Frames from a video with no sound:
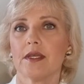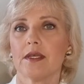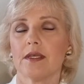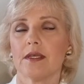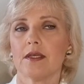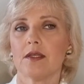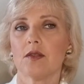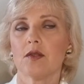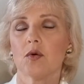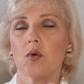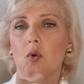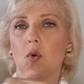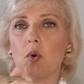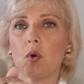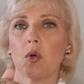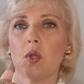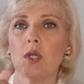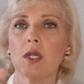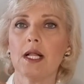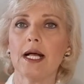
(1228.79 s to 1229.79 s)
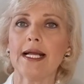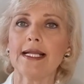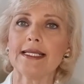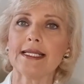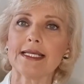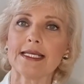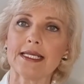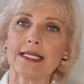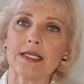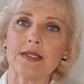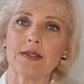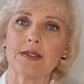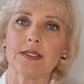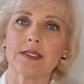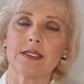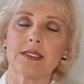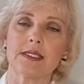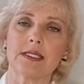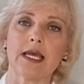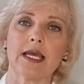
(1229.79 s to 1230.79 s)
in the hall underneath the
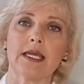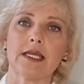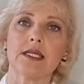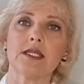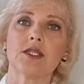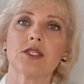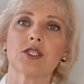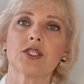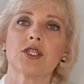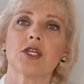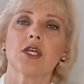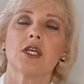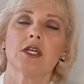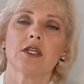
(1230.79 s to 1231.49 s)
stage.